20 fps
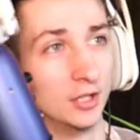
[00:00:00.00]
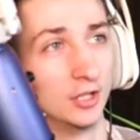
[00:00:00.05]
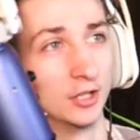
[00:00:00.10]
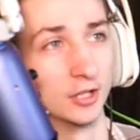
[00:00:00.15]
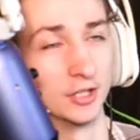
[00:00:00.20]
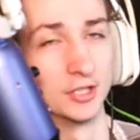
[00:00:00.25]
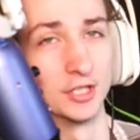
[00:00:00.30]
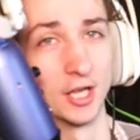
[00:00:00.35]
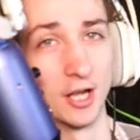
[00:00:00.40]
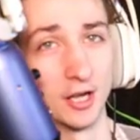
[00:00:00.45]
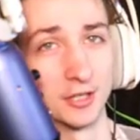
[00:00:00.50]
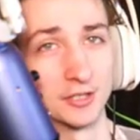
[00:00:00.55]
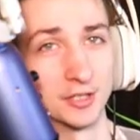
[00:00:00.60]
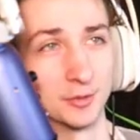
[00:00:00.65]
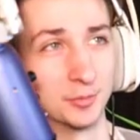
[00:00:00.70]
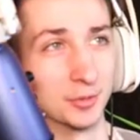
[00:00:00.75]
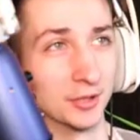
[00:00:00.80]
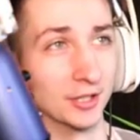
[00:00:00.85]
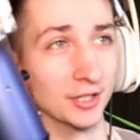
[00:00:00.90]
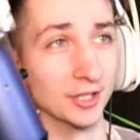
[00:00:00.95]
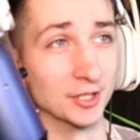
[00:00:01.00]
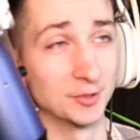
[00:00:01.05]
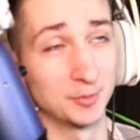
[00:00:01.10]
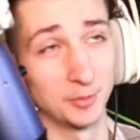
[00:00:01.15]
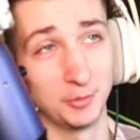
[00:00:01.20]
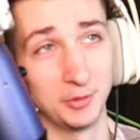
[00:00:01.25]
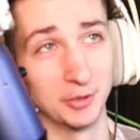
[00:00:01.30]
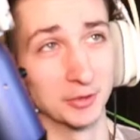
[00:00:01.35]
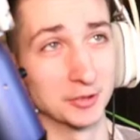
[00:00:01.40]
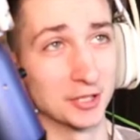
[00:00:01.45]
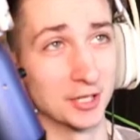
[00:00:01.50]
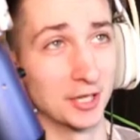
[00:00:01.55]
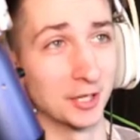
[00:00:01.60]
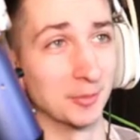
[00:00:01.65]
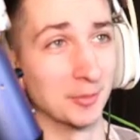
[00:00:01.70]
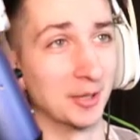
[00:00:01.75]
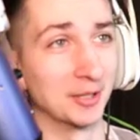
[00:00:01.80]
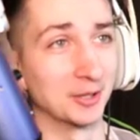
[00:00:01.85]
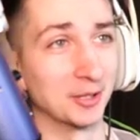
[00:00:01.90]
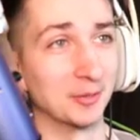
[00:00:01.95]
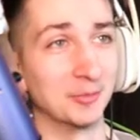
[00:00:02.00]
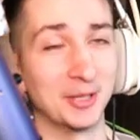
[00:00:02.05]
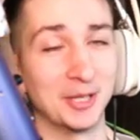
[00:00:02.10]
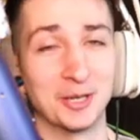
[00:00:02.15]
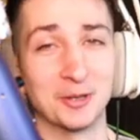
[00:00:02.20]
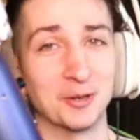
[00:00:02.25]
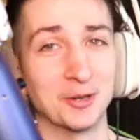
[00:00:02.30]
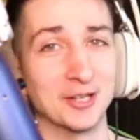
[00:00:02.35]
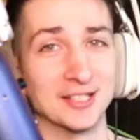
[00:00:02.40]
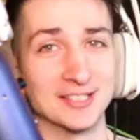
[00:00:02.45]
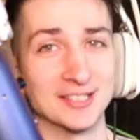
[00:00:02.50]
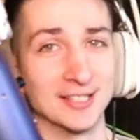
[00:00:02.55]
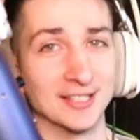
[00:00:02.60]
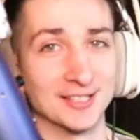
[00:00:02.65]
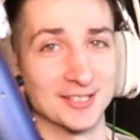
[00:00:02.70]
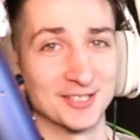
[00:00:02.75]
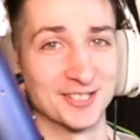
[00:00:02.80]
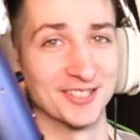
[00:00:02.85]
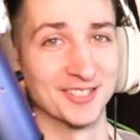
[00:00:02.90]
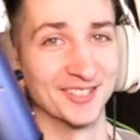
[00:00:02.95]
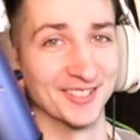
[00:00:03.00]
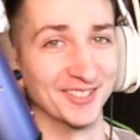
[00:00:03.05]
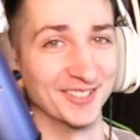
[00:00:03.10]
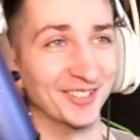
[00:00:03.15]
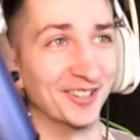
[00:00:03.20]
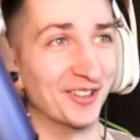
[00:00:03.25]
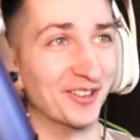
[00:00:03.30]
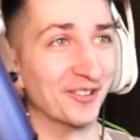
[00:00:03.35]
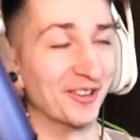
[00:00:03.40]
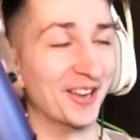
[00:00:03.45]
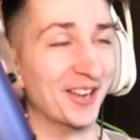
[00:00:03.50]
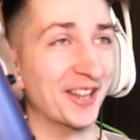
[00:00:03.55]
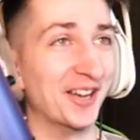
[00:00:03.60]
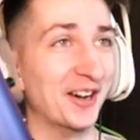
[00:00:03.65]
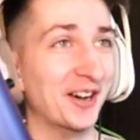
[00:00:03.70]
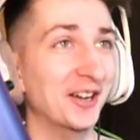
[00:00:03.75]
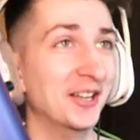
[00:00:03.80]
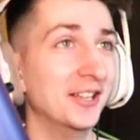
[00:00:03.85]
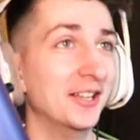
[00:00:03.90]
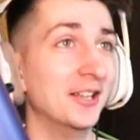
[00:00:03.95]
toxic players, but we don't talk about them. They don't exist, you know, right now.